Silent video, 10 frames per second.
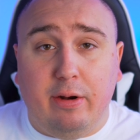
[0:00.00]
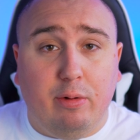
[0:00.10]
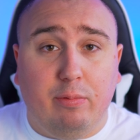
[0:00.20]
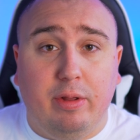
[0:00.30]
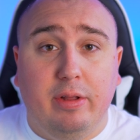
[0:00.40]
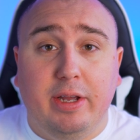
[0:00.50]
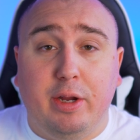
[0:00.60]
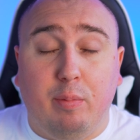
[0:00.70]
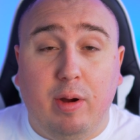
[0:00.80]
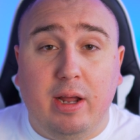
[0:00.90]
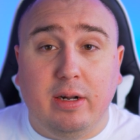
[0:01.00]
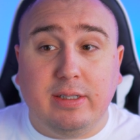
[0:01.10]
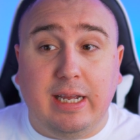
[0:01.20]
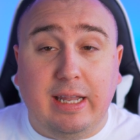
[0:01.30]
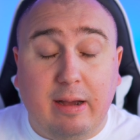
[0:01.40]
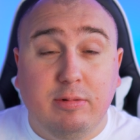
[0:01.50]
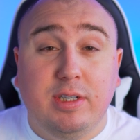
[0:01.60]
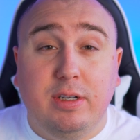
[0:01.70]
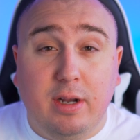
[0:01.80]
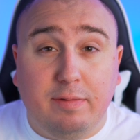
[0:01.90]
I don't really like your product, and that was
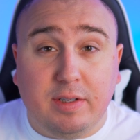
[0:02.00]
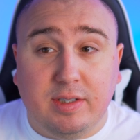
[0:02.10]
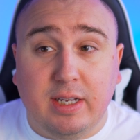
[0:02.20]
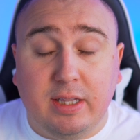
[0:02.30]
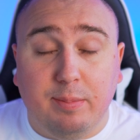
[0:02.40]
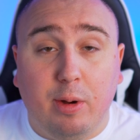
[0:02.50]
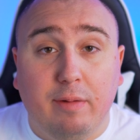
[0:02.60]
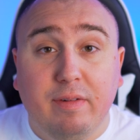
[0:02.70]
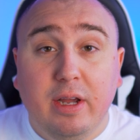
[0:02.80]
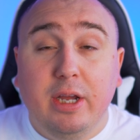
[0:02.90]
enough to set them off.